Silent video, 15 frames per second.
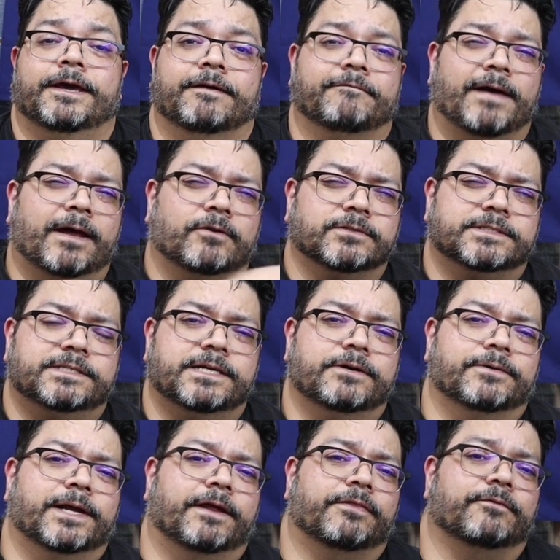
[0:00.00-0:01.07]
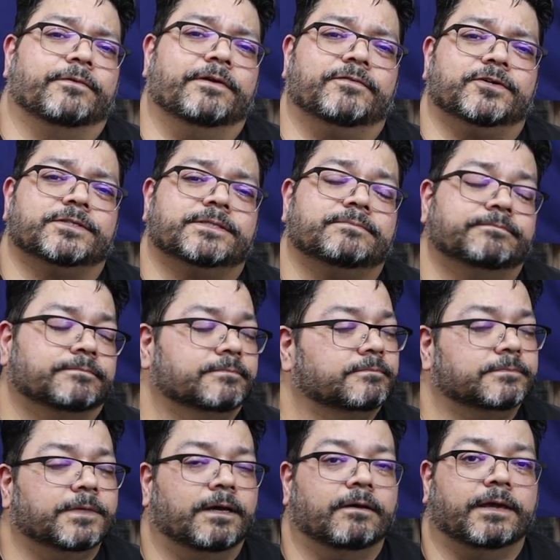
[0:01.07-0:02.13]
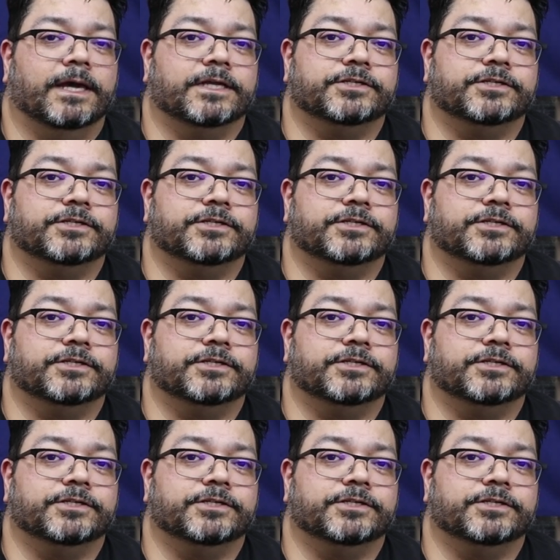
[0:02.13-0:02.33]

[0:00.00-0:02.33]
If I don't see you out at the rivers, I'll